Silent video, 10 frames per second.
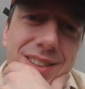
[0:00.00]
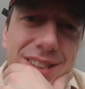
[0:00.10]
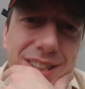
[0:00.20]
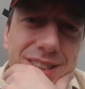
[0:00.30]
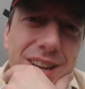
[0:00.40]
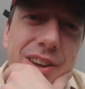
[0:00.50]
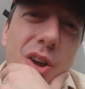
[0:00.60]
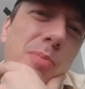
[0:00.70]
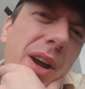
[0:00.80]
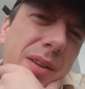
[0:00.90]
sense, I
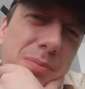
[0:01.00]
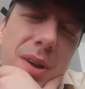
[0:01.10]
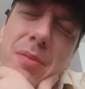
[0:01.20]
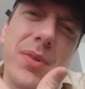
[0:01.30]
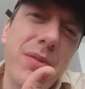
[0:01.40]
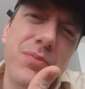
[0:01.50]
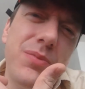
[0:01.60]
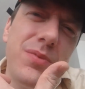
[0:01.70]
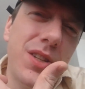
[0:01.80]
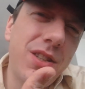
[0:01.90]
know
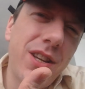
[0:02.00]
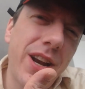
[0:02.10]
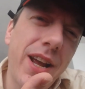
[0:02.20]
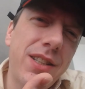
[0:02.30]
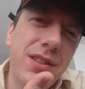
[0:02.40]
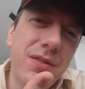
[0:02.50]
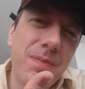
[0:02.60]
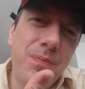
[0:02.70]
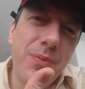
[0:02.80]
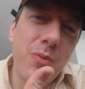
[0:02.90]
the next
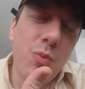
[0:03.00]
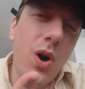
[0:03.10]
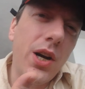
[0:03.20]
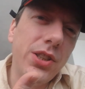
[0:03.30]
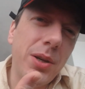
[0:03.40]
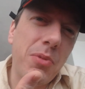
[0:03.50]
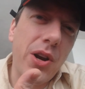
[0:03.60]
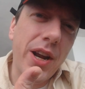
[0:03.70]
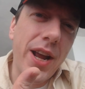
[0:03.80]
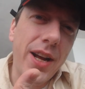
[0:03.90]
watch I'm going to
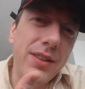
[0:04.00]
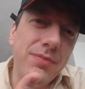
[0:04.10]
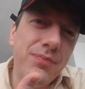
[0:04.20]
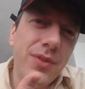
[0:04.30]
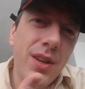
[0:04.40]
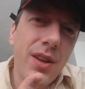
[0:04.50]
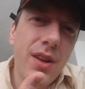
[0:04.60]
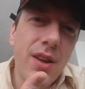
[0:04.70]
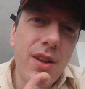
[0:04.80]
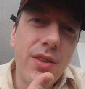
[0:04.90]
get,
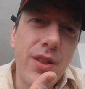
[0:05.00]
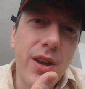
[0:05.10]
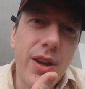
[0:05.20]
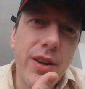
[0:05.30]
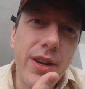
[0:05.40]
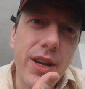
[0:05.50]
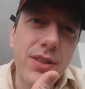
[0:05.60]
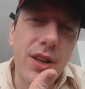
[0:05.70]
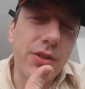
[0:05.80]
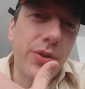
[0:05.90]
the next
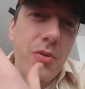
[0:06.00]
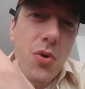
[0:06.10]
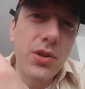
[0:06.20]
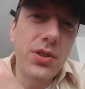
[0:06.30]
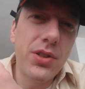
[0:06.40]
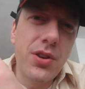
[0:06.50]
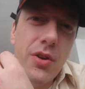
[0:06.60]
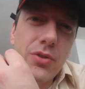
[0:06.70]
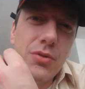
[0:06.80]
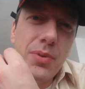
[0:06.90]
luxury watch, is
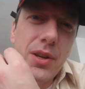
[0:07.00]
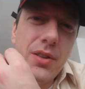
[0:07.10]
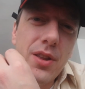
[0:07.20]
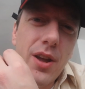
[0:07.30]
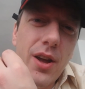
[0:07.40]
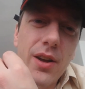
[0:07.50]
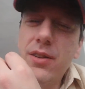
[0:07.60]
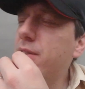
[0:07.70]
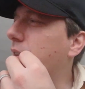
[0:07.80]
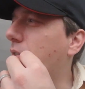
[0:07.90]
going to be the
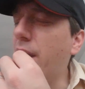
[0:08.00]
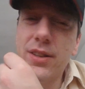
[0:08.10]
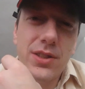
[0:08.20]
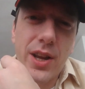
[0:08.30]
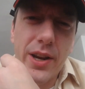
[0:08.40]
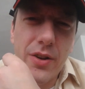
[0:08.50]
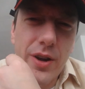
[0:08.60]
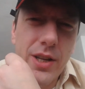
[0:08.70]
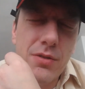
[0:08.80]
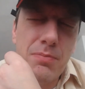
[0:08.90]
Grand Seiko
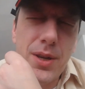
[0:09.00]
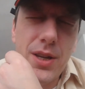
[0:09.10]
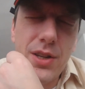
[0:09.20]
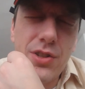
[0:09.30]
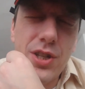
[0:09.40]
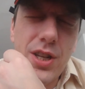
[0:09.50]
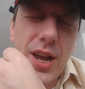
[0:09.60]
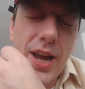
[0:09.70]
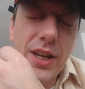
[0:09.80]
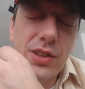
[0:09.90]

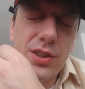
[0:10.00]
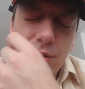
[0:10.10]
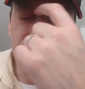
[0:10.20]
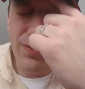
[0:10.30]
SBGX.